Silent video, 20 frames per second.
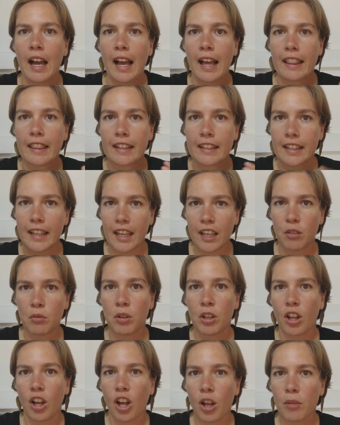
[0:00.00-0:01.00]
the day
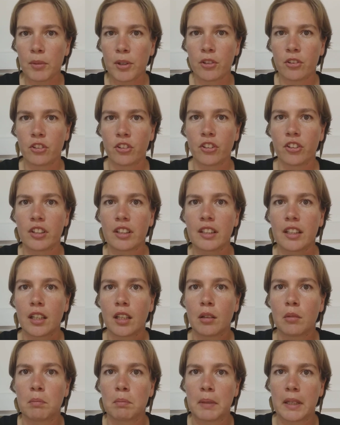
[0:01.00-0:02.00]
will almost
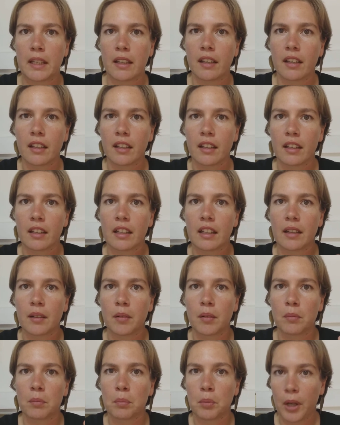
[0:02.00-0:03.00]
certainly be
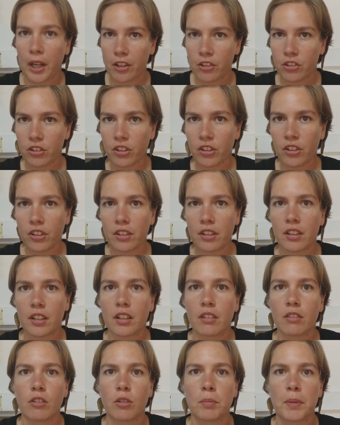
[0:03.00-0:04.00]
pressured.
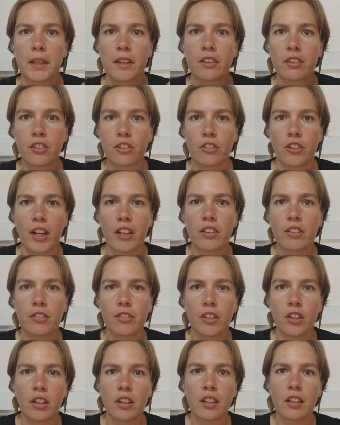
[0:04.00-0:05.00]
It will be
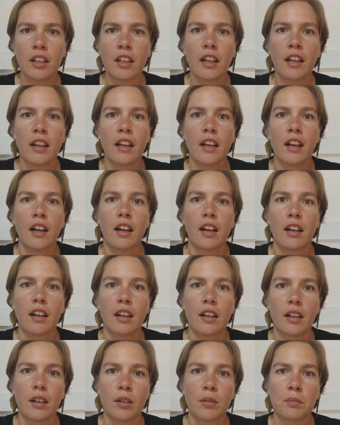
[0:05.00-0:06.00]
stressful.
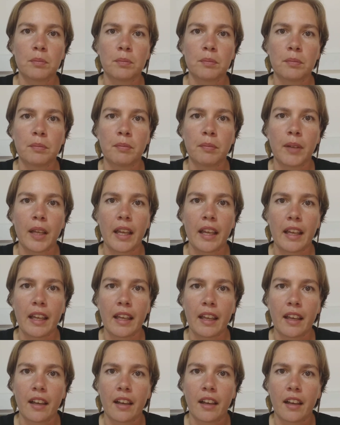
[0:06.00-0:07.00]

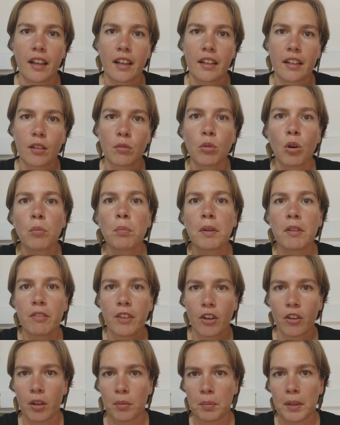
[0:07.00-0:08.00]
and it won't
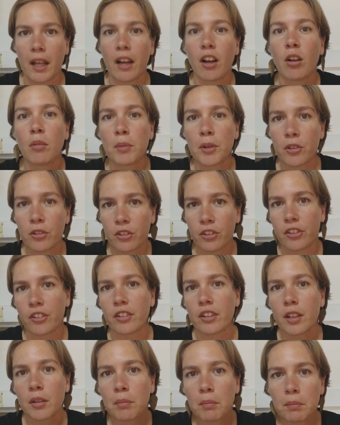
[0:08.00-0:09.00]
be almost
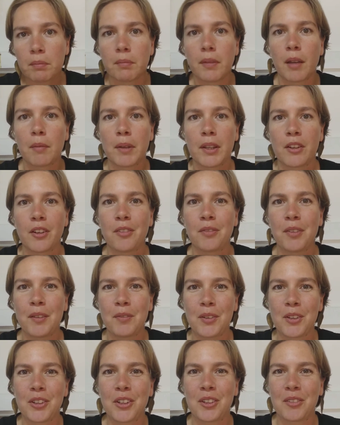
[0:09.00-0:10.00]
certainly. Maybe there's
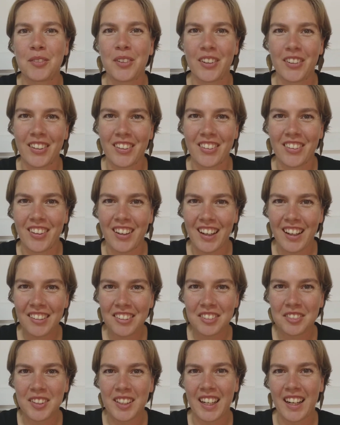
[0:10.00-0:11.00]
people who can pull this
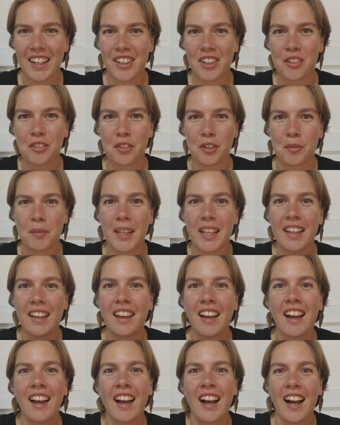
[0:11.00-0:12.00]
off, but I know for
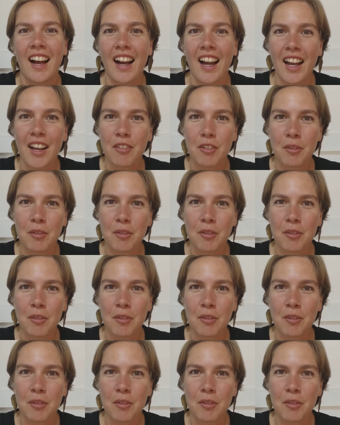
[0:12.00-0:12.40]
me, I